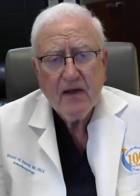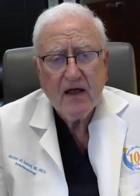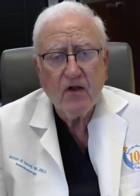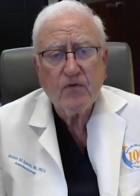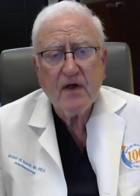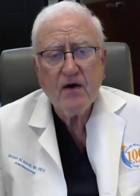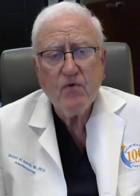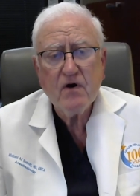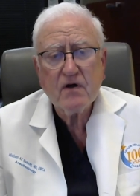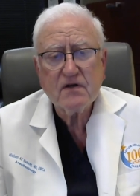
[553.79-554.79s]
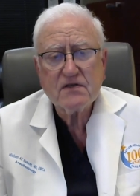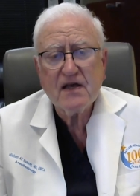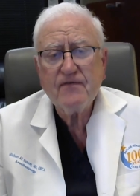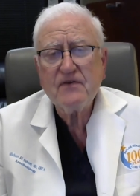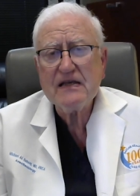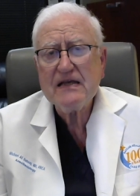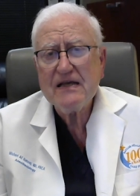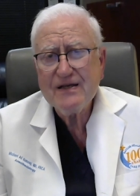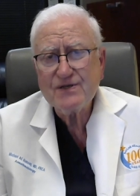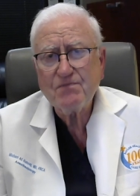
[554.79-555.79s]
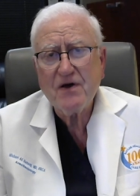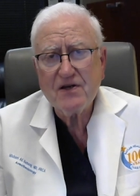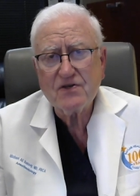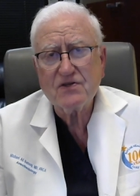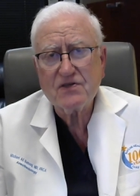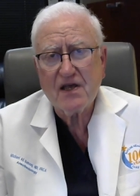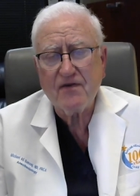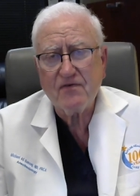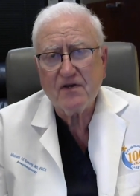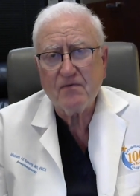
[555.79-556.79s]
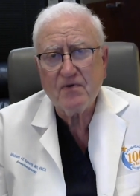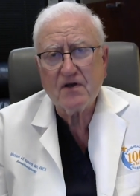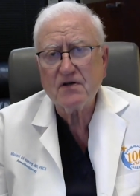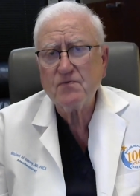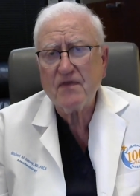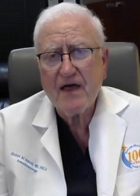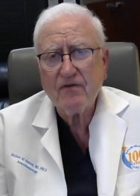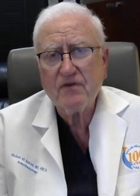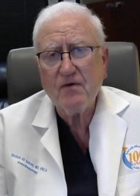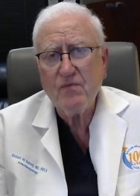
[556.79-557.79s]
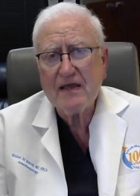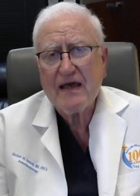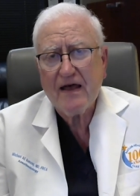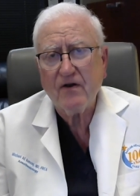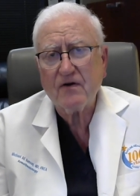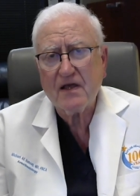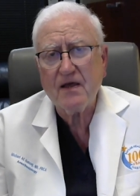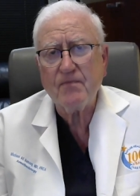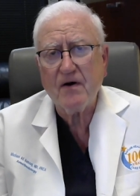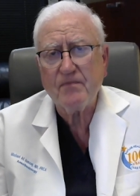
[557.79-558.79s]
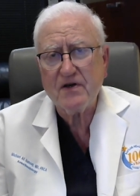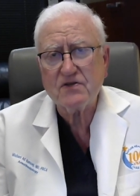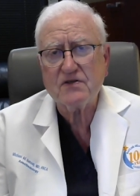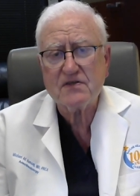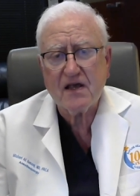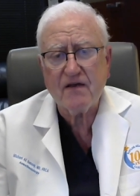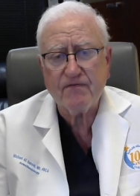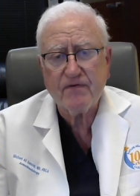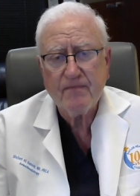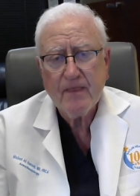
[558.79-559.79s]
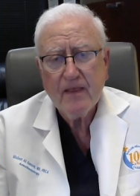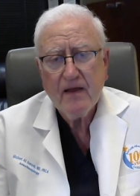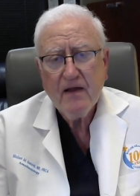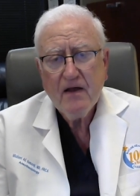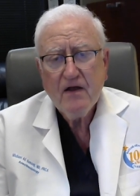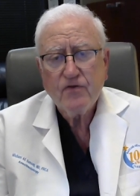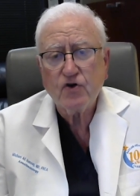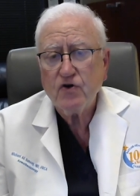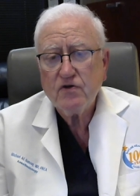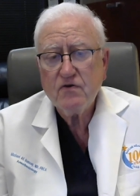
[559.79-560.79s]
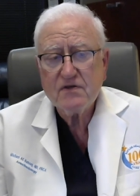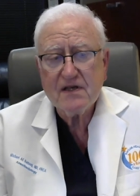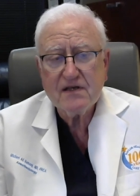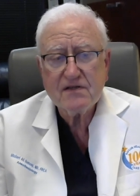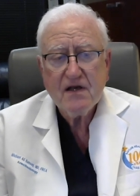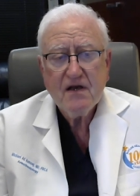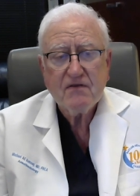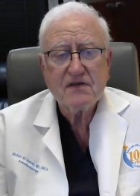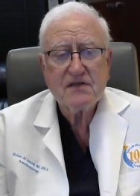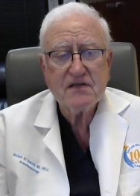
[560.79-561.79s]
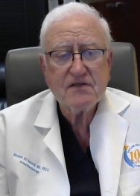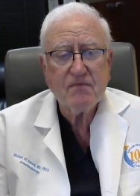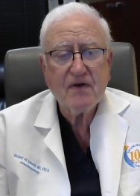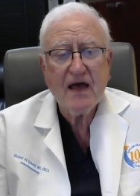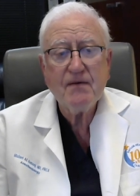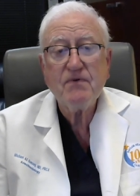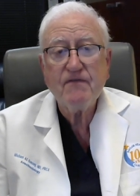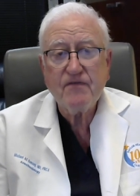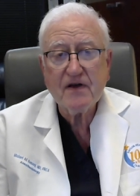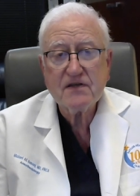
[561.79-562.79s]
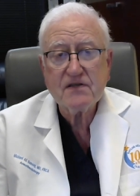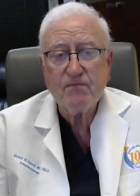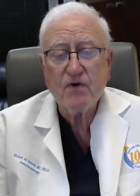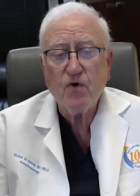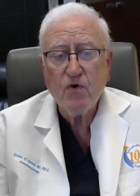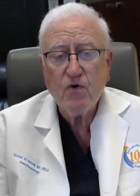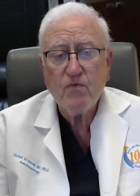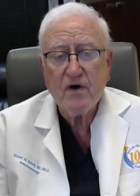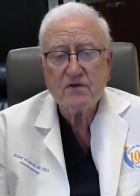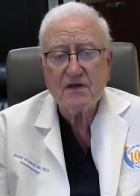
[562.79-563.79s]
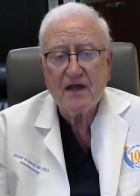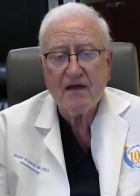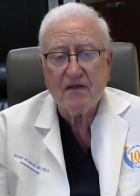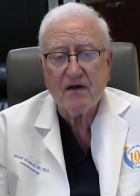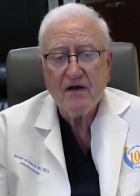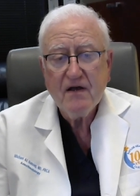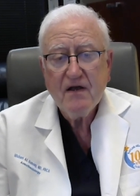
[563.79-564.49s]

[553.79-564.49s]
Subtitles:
Healthcare worker safety is patient safety, because without them we cannot keep our patients safe. The good news is the system can be fixed if we all work together.